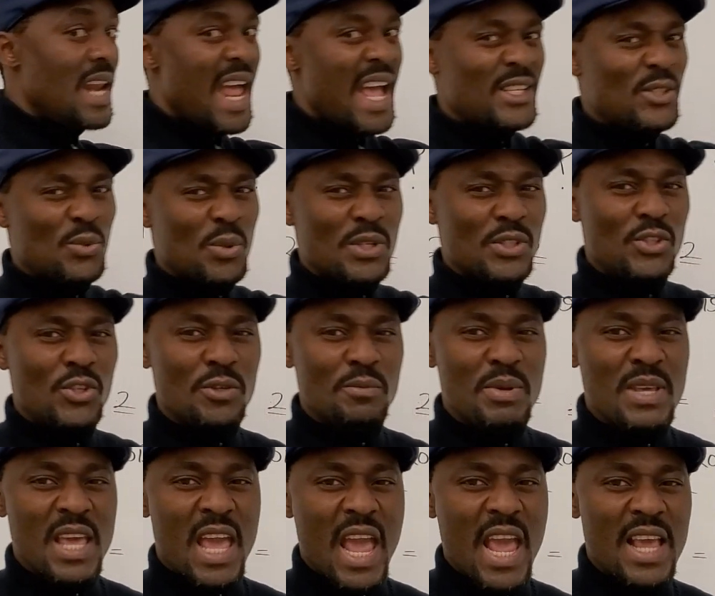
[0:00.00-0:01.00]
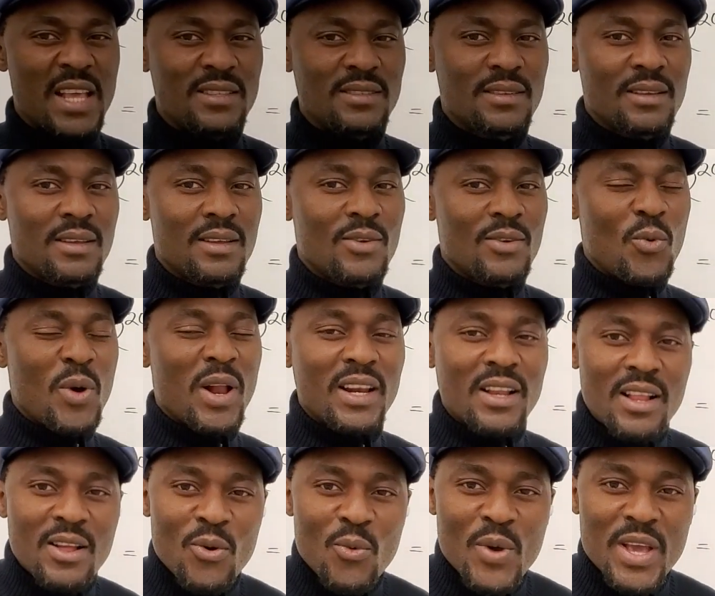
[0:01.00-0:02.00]
next one should be 8.
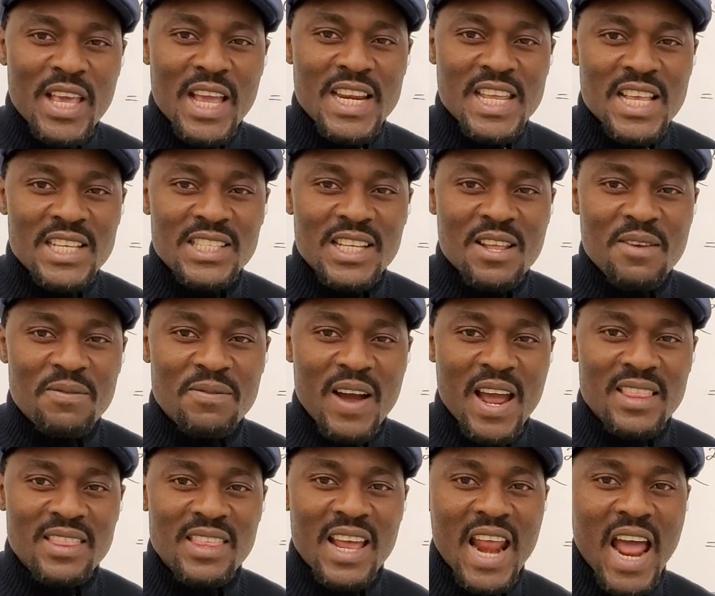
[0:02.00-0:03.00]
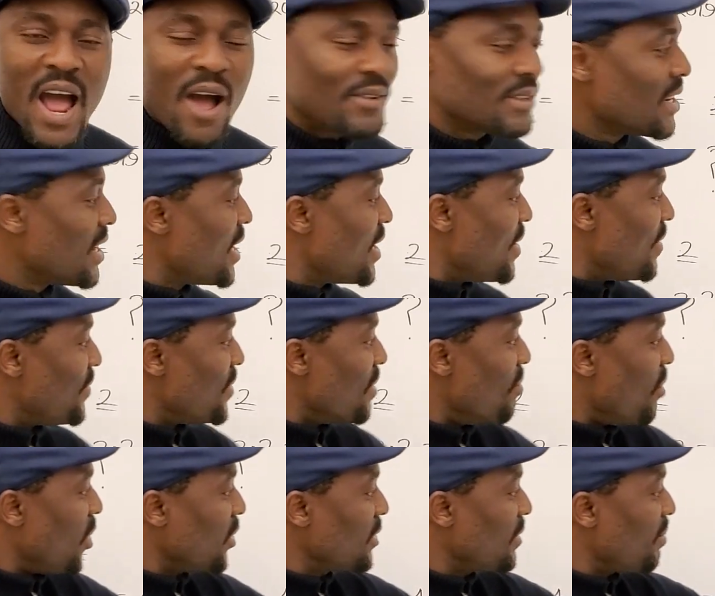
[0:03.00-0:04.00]
Well, we can easily find that out. If you
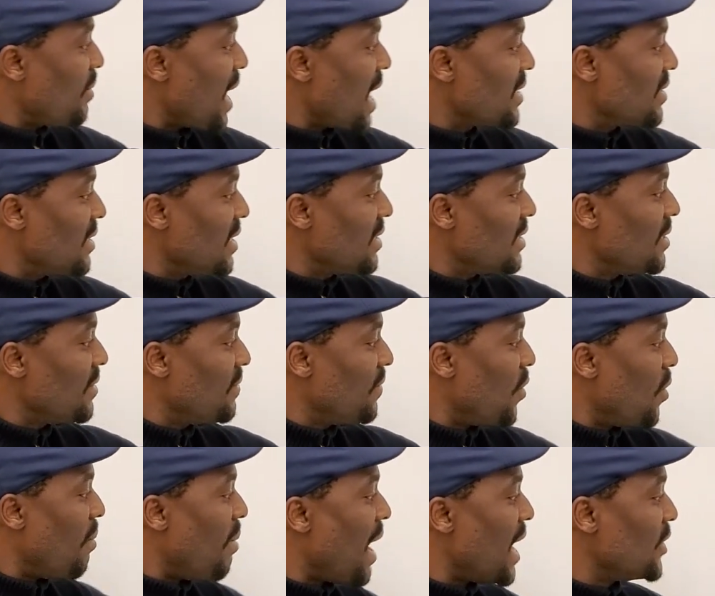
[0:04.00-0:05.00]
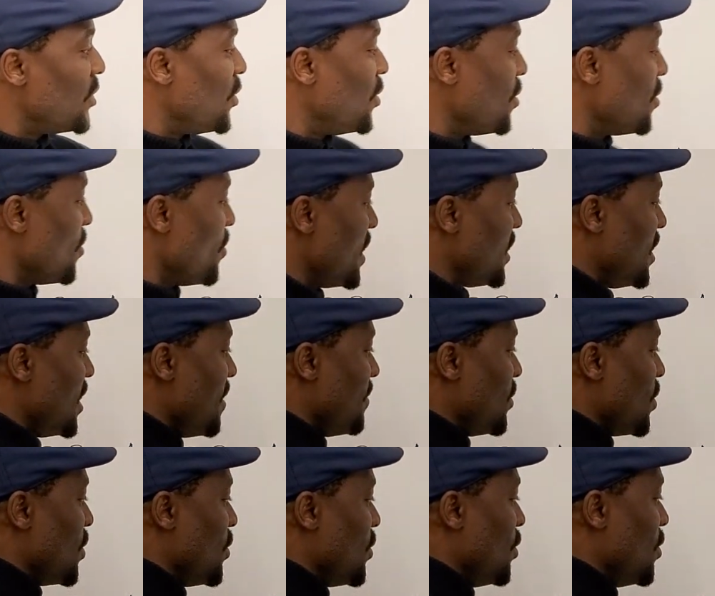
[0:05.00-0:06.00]
multiply 64 by 2, which
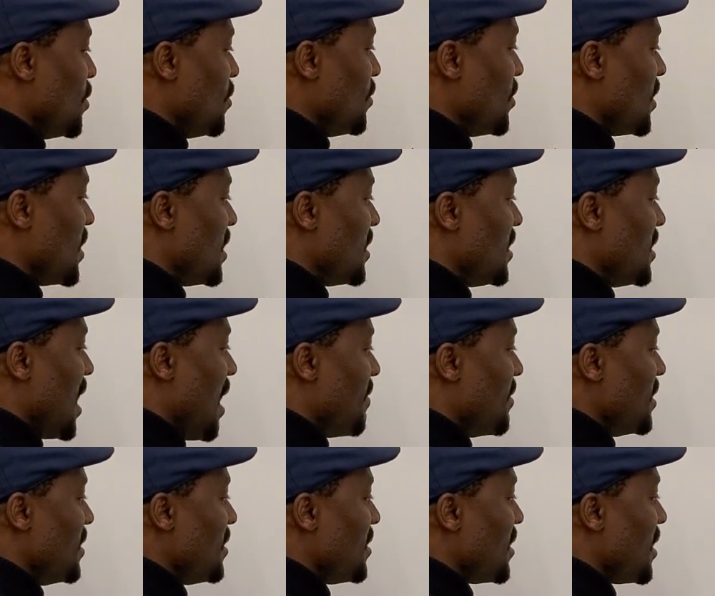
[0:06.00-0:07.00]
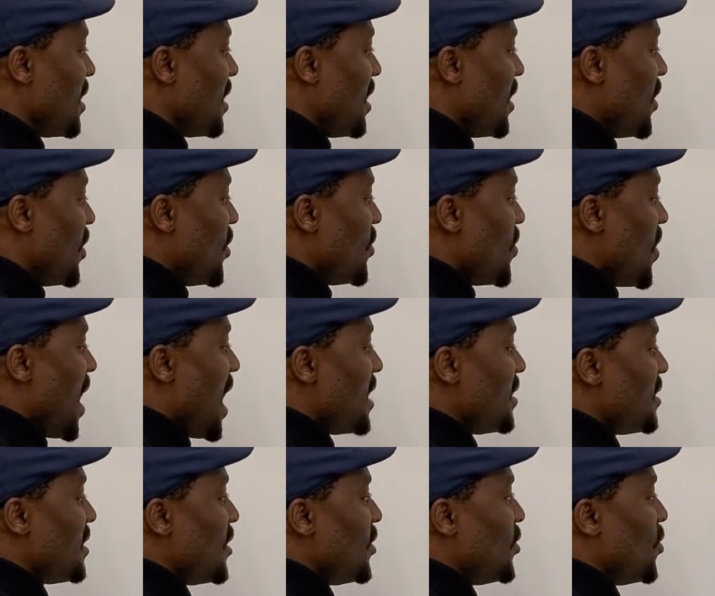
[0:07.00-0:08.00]
gives you 2 to the 7th, your
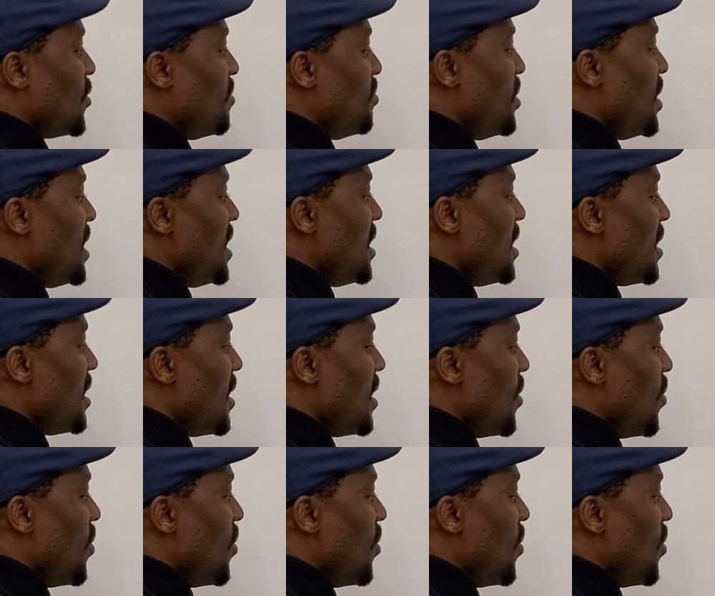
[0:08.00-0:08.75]
answer should be